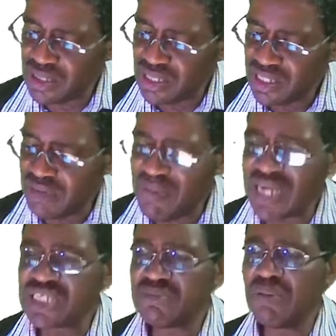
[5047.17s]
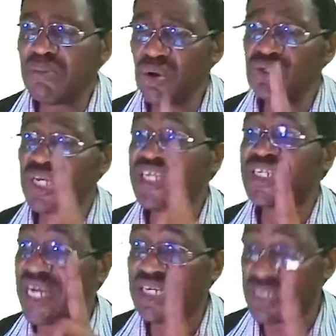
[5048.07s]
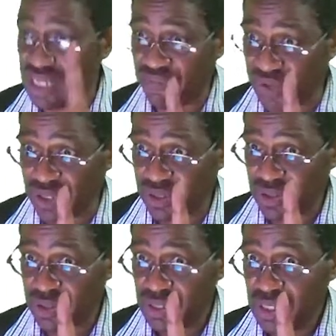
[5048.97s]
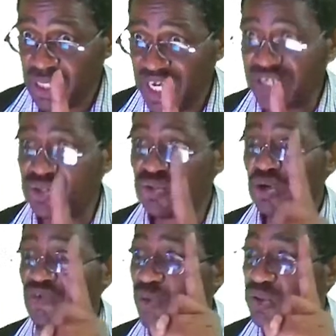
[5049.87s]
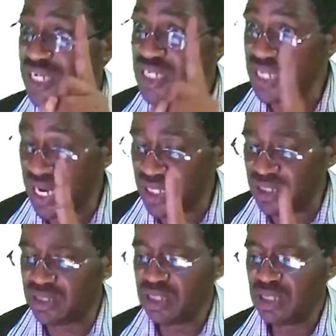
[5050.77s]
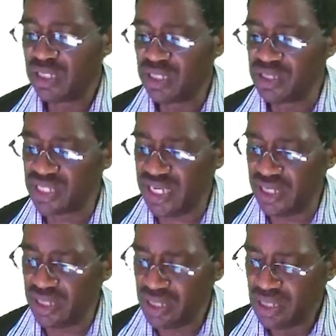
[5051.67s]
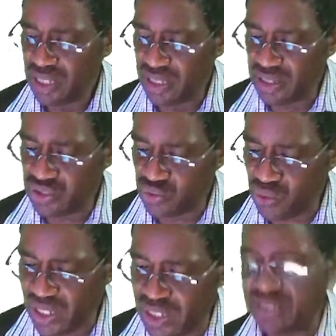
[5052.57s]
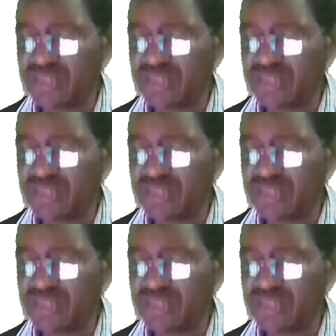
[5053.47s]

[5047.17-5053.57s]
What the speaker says: the maximum loss it can suffer is not 439, instead is 200.